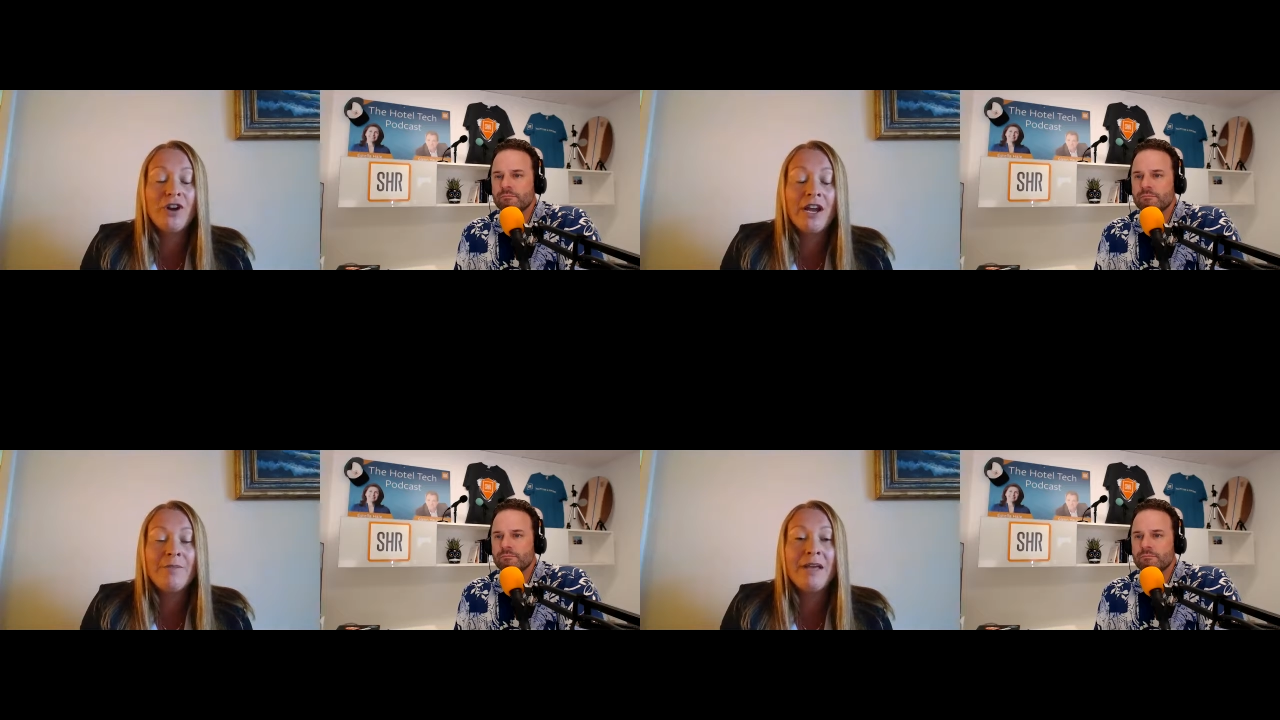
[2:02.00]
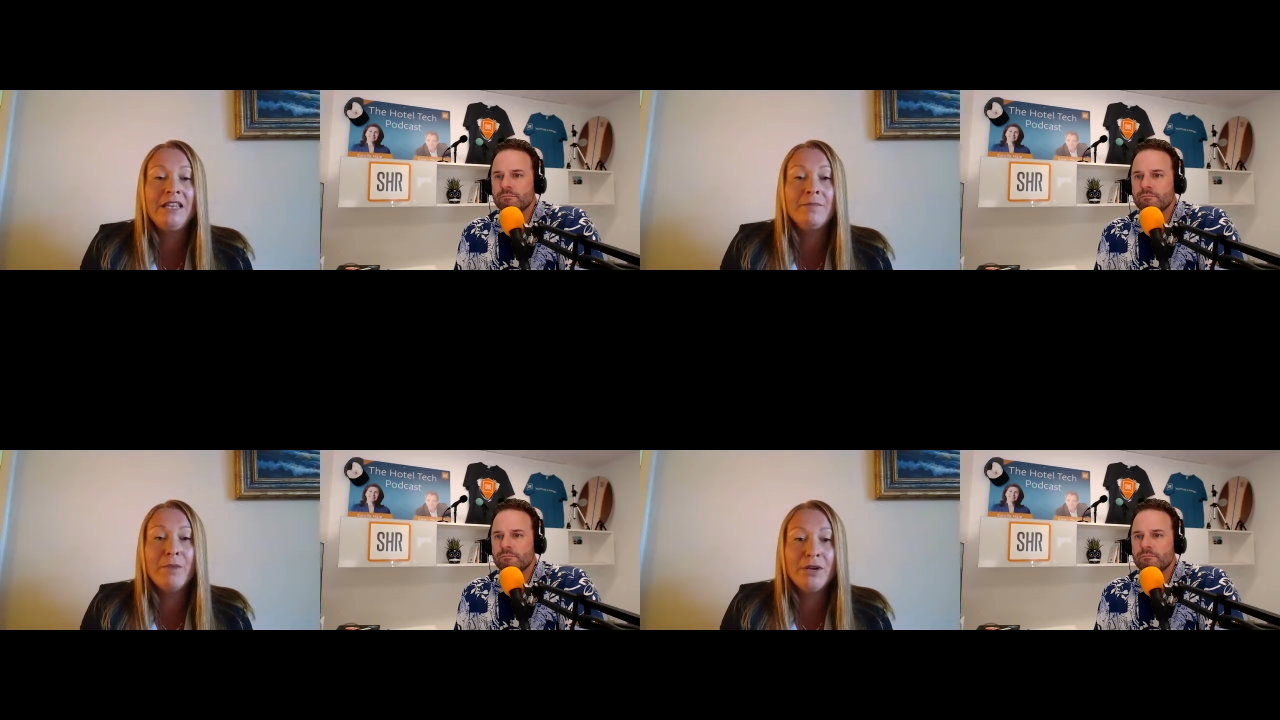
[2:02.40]
Speaker 1: try and
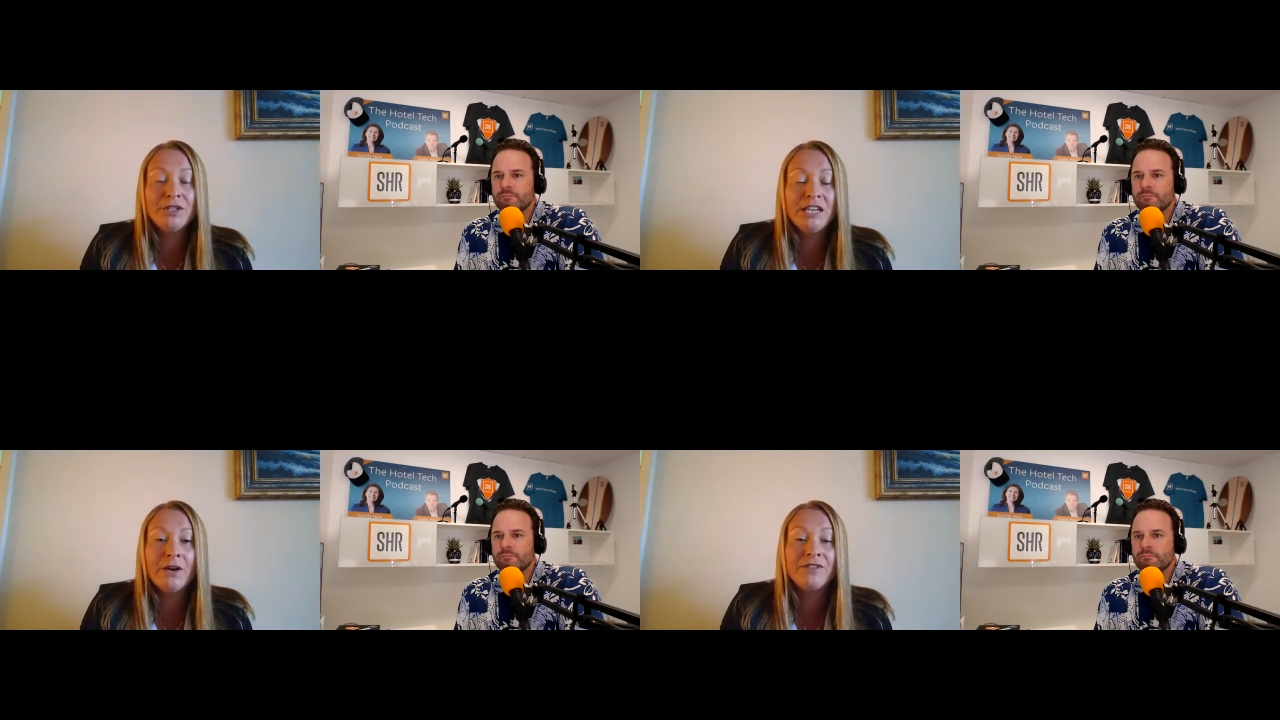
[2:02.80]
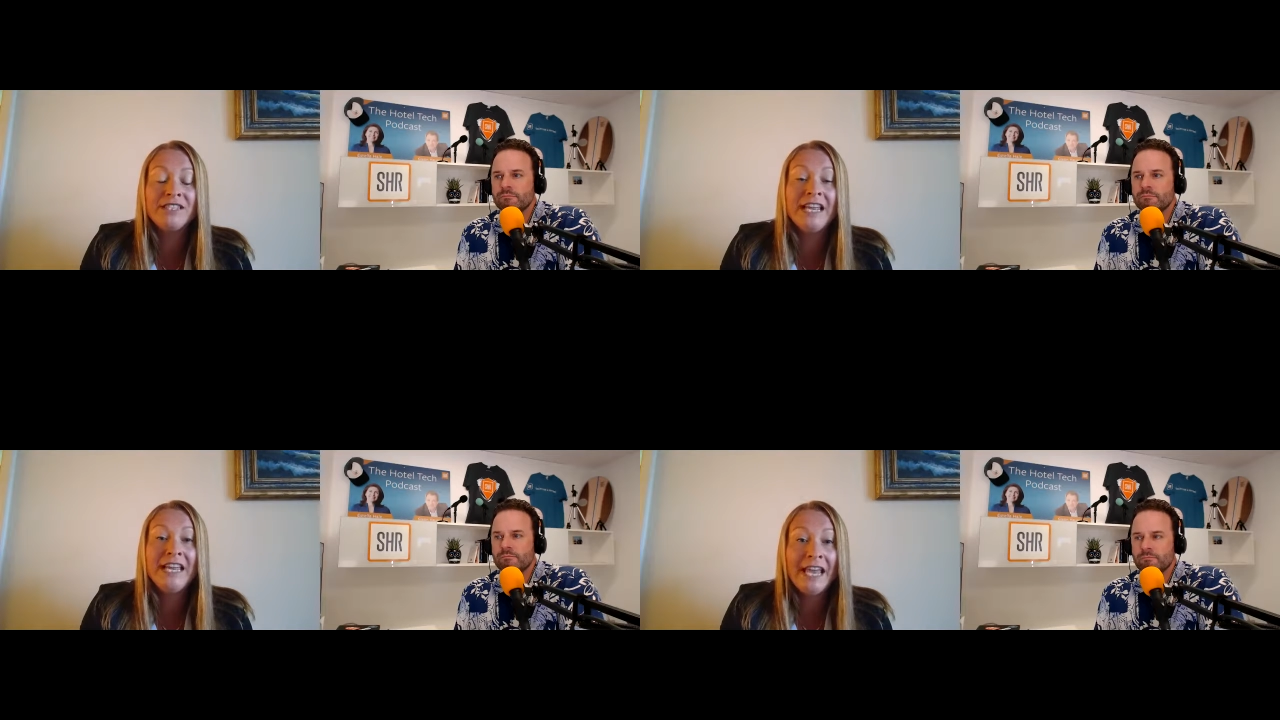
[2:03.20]
make the most out of
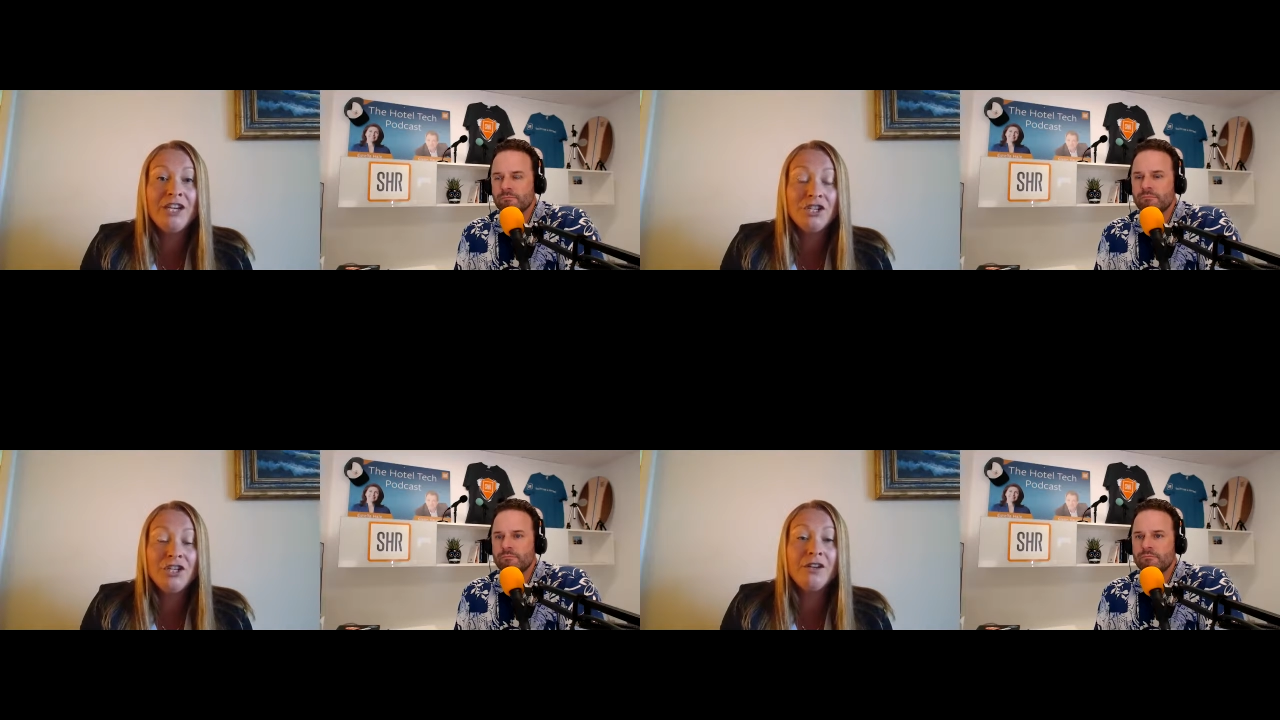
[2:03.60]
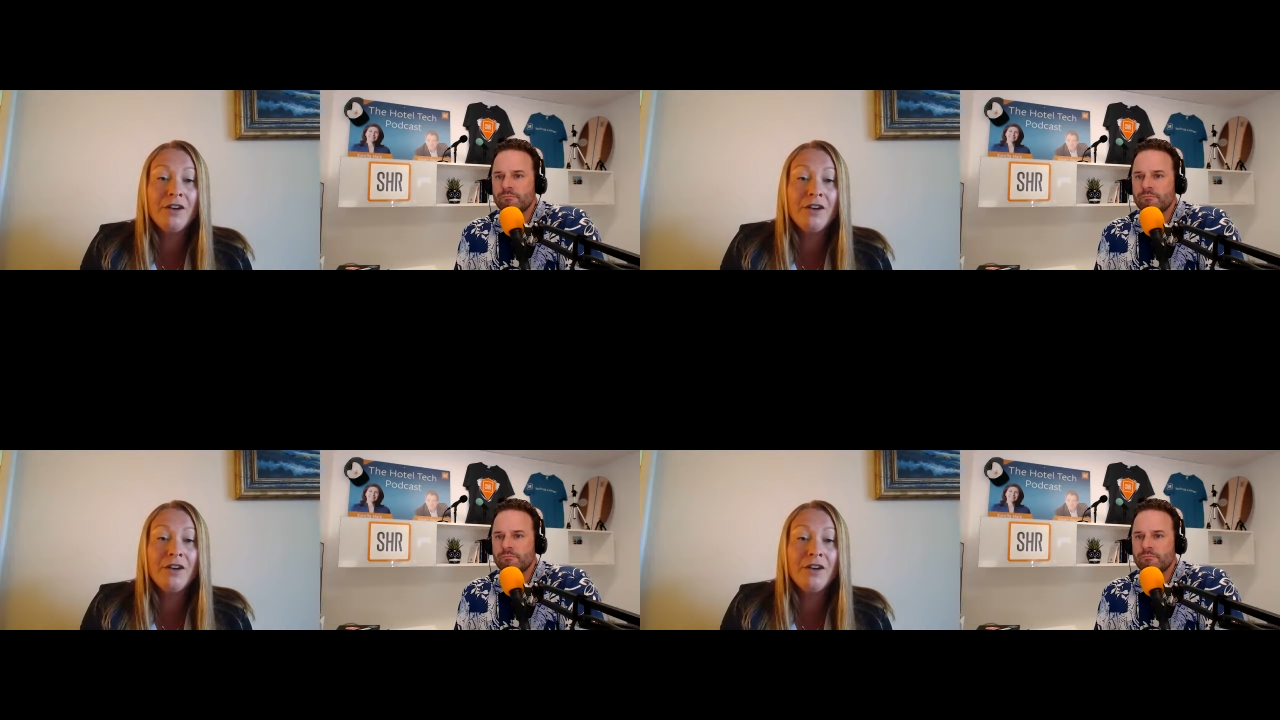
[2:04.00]
staycation